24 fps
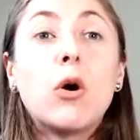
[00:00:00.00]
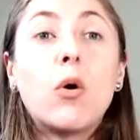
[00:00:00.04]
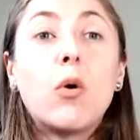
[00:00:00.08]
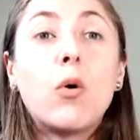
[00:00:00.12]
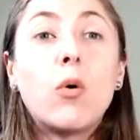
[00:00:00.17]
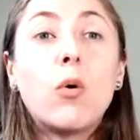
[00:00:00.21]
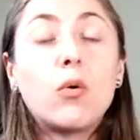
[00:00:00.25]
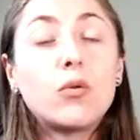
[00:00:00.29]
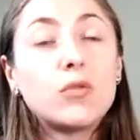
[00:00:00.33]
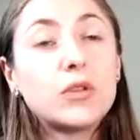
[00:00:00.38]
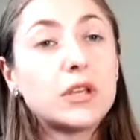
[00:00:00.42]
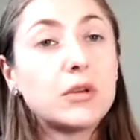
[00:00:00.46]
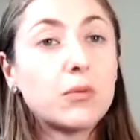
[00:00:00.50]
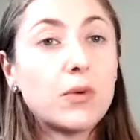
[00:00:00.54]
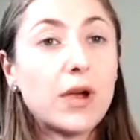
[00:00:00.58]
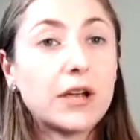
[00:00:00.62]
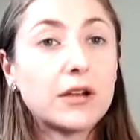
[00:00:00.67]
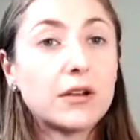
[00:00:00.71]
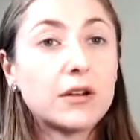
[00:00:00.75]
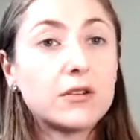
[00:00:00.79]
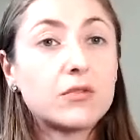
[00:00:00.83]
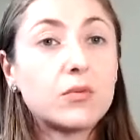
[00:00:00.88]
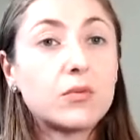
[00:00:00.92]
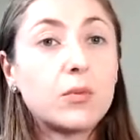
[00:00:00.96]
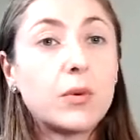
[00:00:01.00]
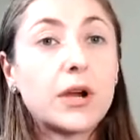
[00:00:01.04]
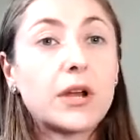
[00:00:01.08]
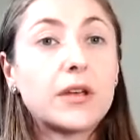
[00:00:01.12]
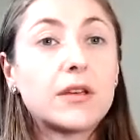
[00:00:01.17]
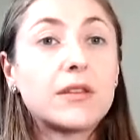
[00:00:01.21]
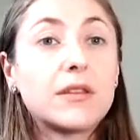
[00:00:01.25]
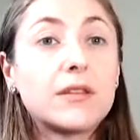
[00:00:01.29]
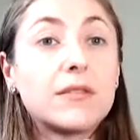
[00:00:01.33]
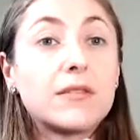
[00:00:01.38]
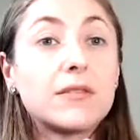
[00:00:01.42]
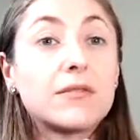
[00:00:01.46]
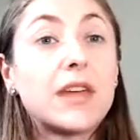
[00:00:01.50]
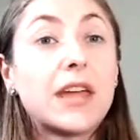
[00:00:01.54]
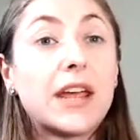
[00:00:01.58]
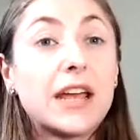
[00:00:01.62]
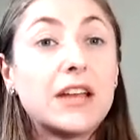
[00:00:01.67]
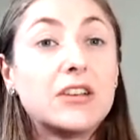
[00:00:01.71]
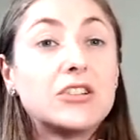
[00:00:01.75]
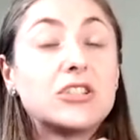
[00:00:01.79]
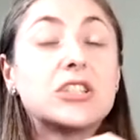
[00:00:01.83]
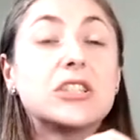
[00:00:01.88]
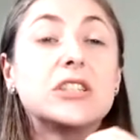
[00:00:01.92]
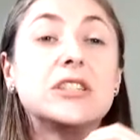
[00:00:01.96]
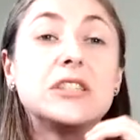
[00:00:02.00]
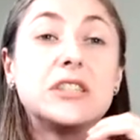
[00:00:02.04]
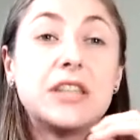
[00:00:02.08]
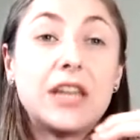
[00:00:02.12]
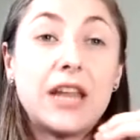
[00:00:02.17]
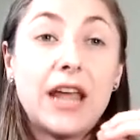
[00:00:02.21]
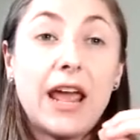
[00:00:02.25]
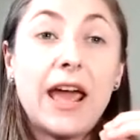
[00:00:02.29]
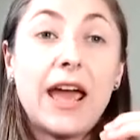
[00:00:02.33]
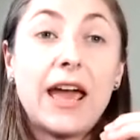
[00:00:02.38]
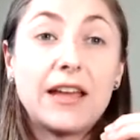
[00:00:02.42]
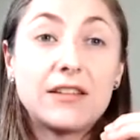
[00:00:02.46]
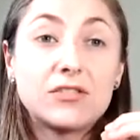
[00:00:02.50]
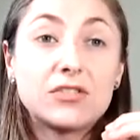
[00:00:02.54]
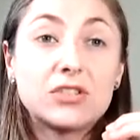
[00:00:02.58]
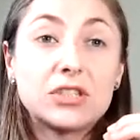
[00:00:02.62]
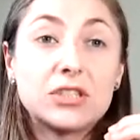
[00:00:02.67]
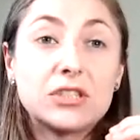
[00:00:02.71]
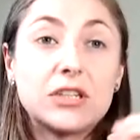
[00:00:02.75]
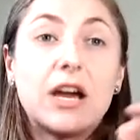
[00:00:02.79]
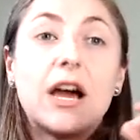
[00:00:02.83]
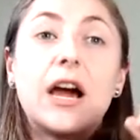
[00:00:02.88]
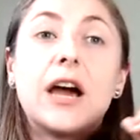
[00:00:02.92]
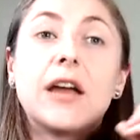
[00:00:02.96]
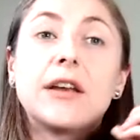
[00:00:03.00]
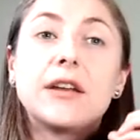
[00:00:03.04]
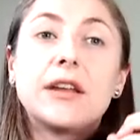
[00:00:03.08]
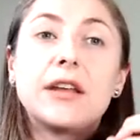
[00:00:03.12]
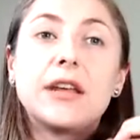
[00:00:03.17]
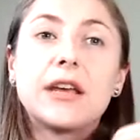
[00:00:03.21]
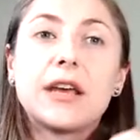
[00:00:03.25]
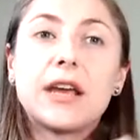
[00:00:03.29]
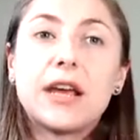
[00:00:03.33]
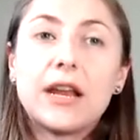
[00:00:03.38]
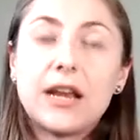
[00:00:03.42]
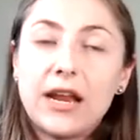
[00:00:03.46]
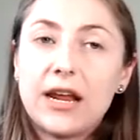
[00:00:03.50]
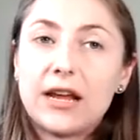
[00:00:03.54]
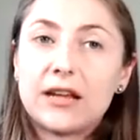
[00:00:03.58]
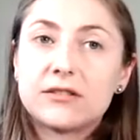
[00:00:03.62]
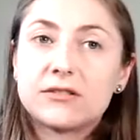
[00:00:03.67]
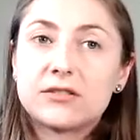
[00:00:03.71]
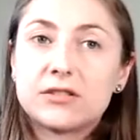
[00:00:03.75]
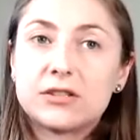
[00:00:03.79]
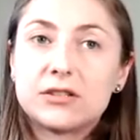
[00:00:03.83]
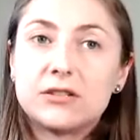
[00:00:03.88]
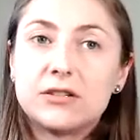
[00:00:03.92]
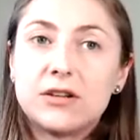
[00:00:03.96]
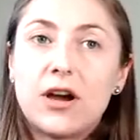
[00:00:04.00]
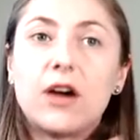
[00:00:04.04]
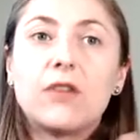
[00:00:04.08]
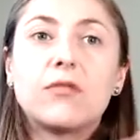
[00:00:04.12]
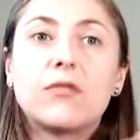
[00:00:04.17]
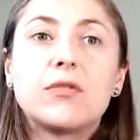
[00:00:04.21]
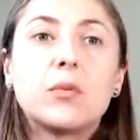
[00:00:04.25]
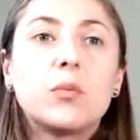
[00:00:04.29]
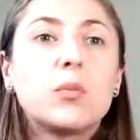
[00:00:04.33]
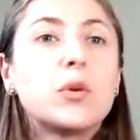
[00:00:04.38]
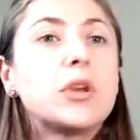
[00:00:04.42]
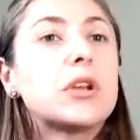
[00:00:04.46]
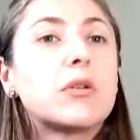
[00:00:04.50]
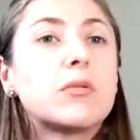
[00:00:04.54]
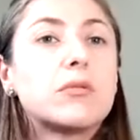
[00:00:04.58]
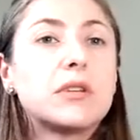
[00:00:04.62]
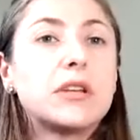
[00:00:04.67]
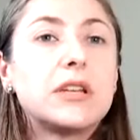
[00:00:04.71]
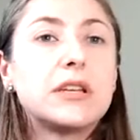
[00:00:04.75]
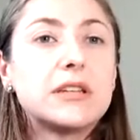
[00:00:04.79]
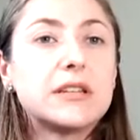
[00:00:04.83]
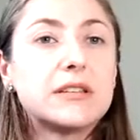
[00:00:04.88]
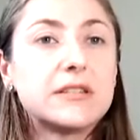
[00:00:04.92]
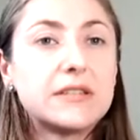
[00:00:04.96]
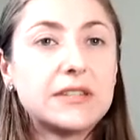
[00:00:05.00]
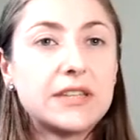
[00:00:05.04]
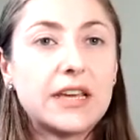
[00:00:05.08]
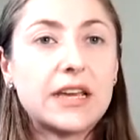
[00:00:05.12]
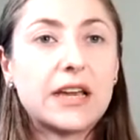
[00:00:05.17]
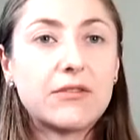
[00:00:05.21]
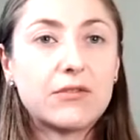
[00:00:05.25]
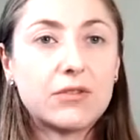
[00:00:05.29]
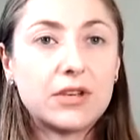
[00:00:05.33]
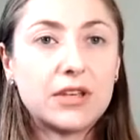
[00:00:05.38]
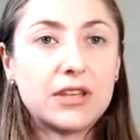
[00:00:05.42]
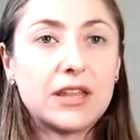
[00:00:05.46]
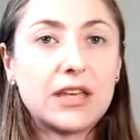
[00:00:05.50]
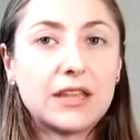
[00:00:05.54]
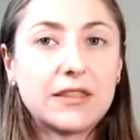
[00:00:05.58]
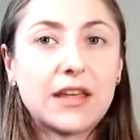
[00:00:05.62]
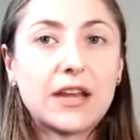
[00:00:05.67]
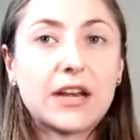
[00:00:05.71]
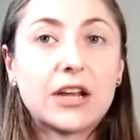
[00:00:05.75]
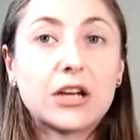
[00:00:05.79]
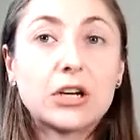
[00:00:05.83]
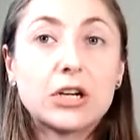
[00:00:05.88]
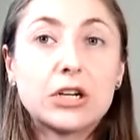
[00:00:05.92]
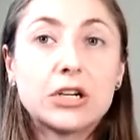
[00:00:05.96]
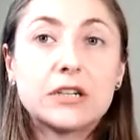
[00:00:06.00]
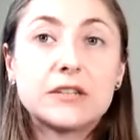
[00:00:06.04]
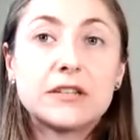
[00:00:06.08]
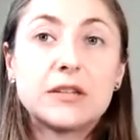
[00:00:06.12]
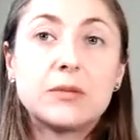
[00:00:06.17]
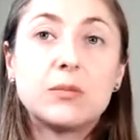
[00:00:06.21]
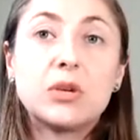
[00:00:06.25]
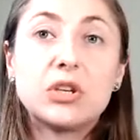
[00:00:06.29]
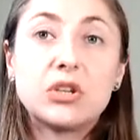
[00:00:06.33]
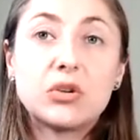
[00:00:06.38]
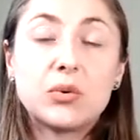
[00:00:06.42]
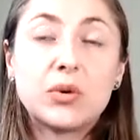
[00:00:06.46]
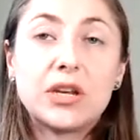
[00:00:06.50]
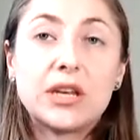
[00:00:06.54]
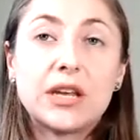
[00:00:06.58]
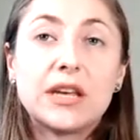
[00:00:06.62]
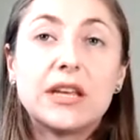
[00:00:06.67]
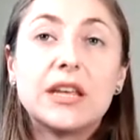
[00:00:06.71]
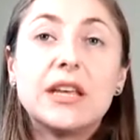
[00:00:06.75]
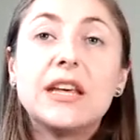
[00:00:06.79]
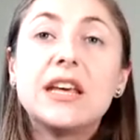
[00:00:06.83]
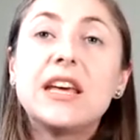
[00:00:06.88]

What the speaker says: only records where the engine has turned on and has turned off, and we don't need to see everything that occurs in between it.